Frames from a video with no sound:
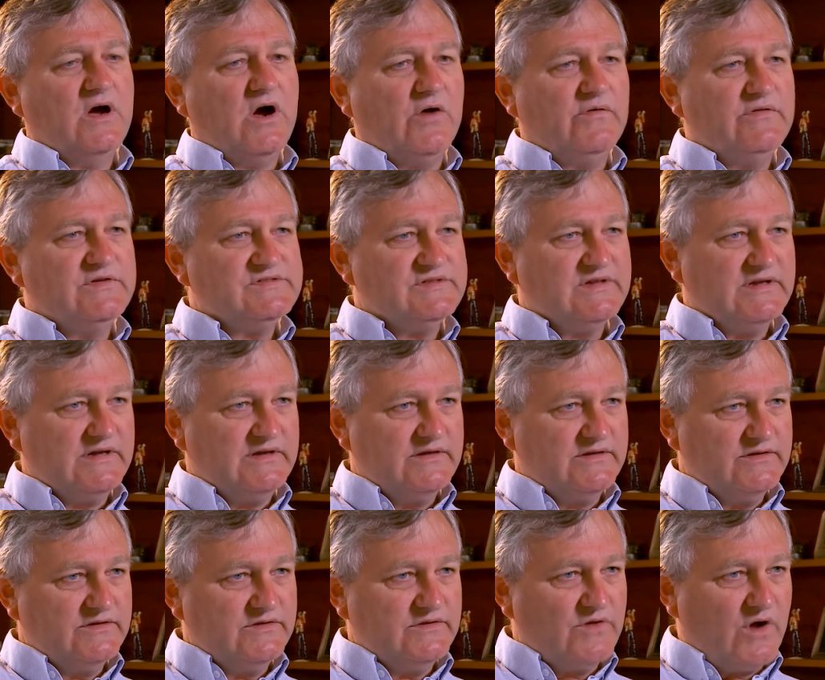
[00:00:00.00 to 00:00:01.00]
obviously
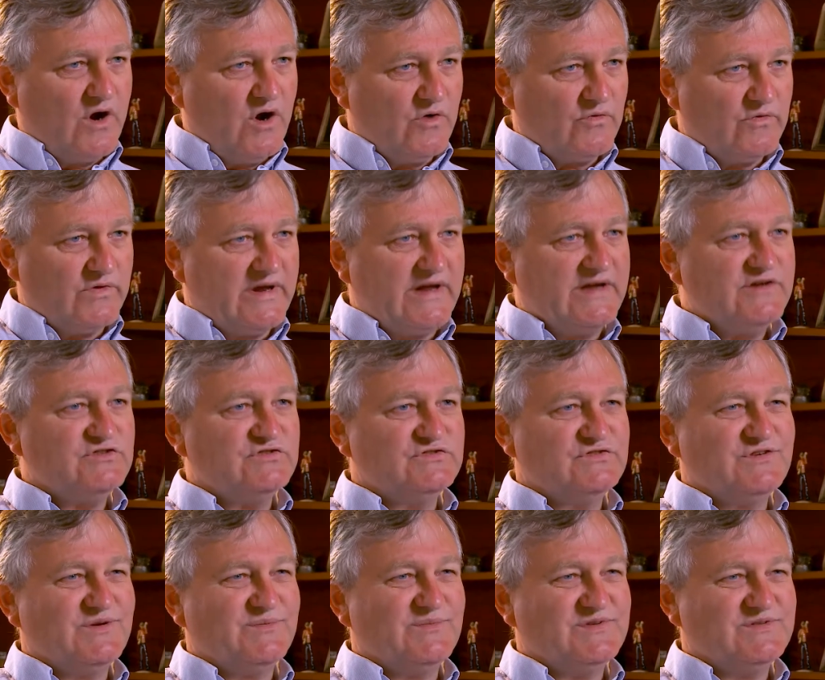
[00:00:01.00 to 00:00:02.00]
the whole
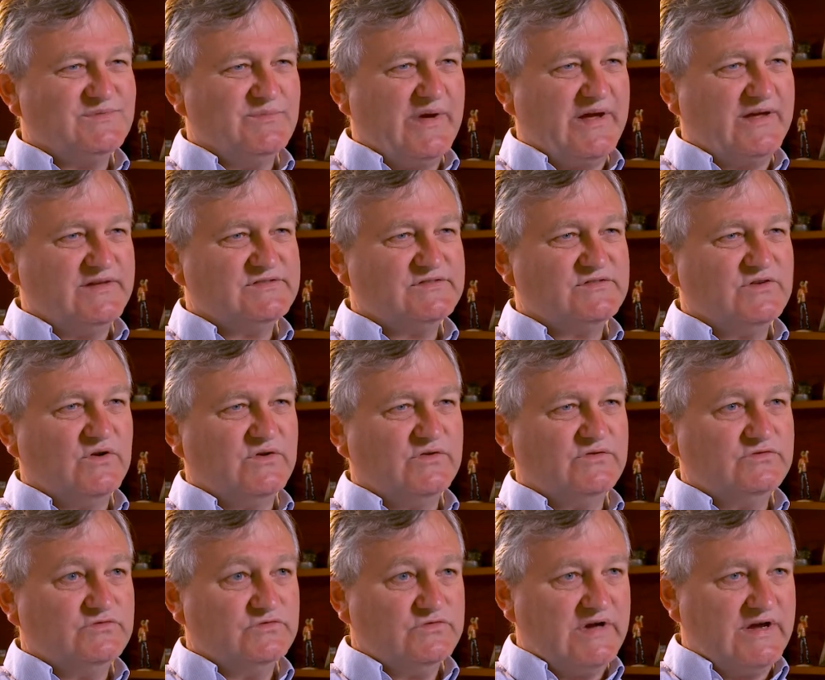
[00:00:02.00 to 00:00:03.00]
relationship is based on
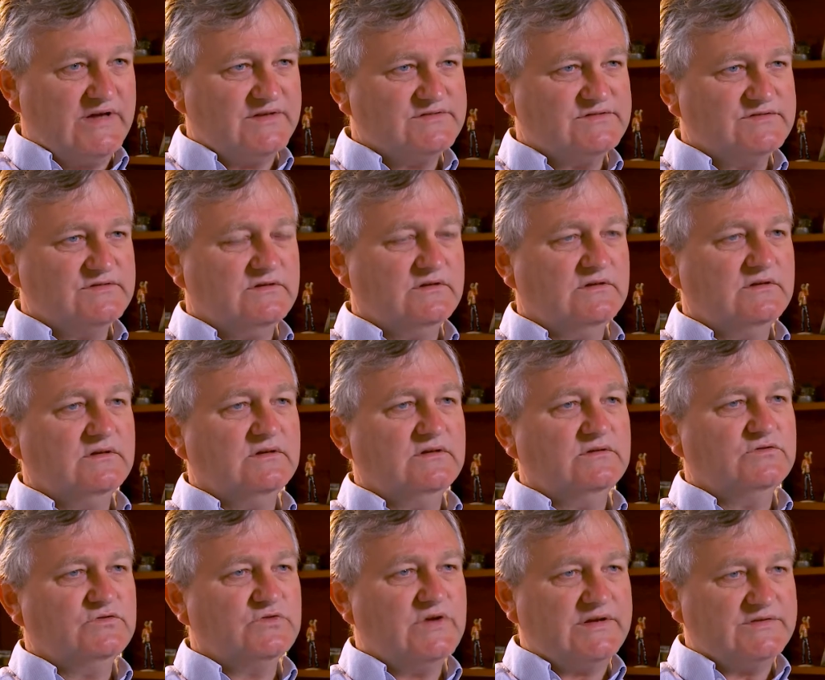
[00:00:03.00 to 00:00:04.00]
trust,
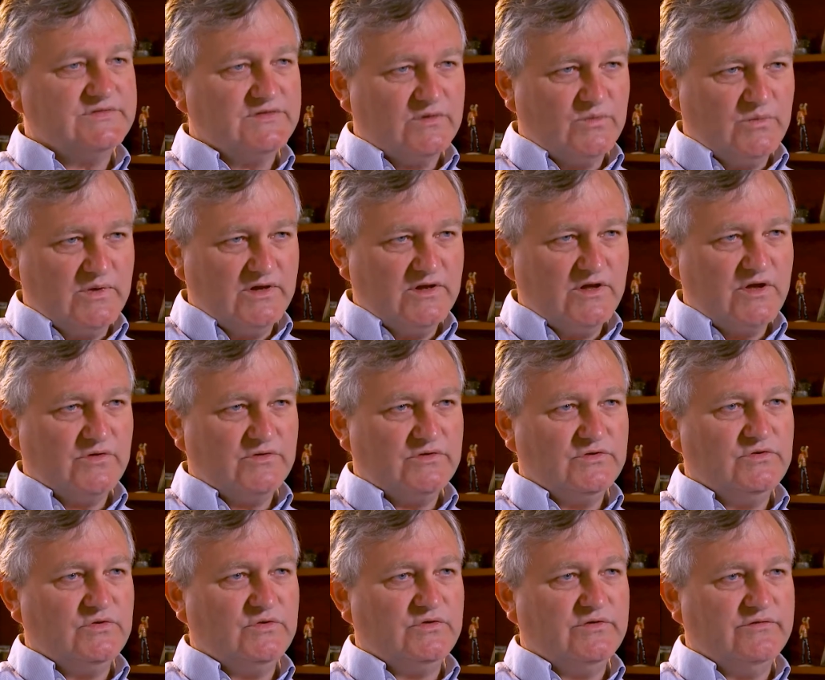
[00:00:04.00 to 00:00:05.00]
that we're going to
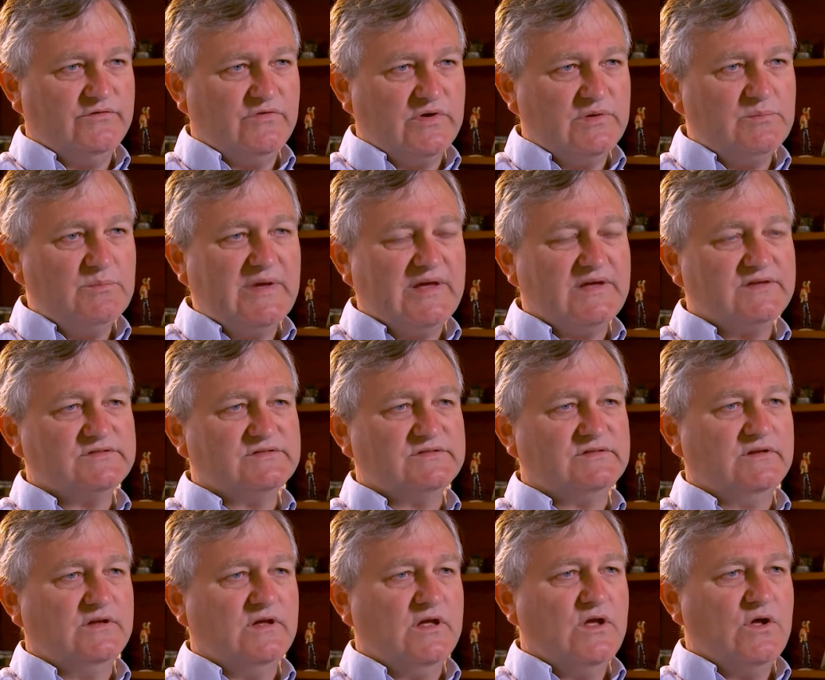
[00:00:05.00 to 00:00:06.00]
do the very best
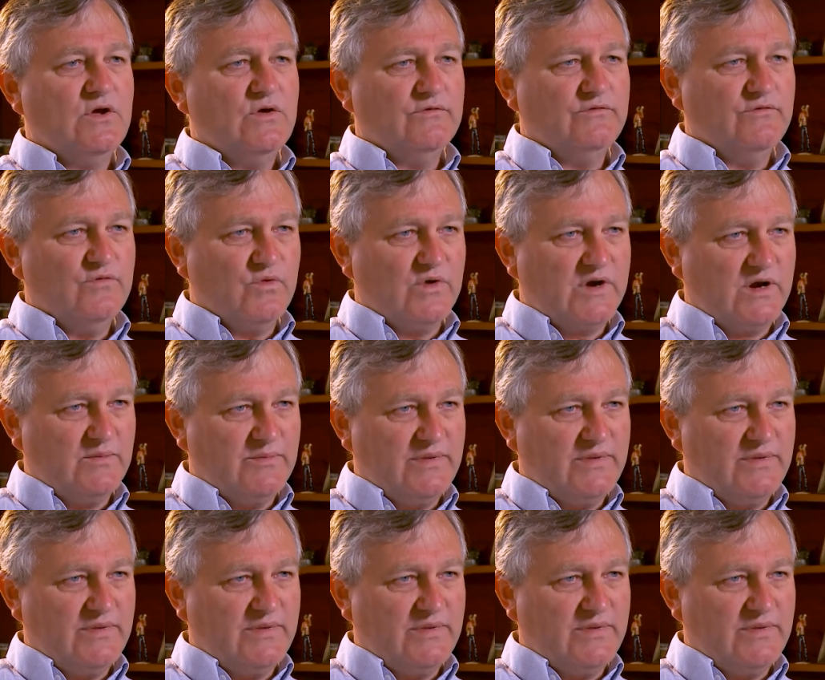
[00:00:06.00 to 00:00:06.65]
for our